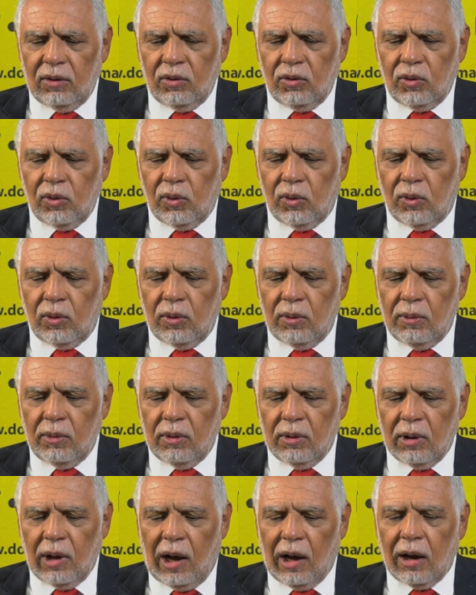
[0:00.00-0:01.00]
to
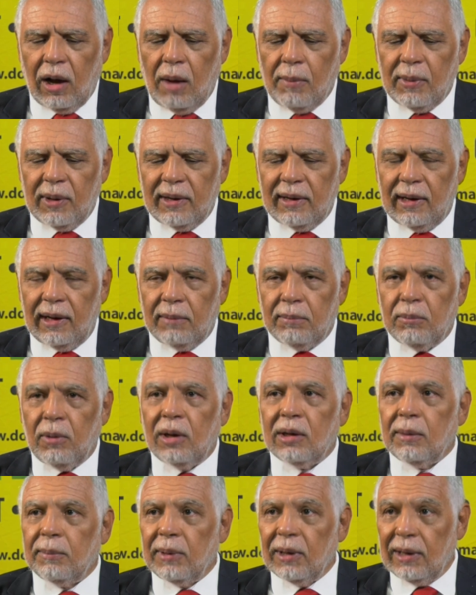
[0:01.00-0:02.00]
accommodate
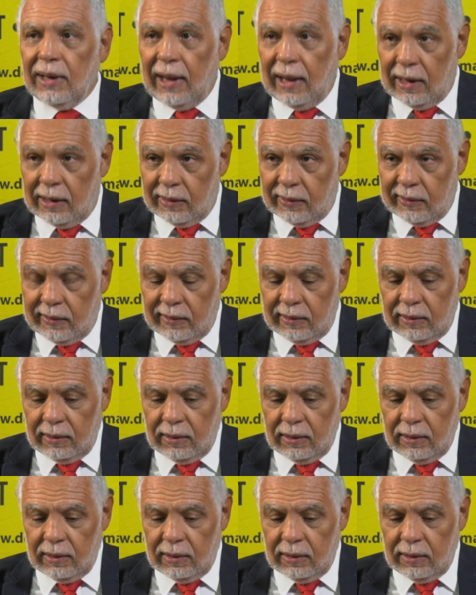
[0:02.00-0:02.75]
multiple clients.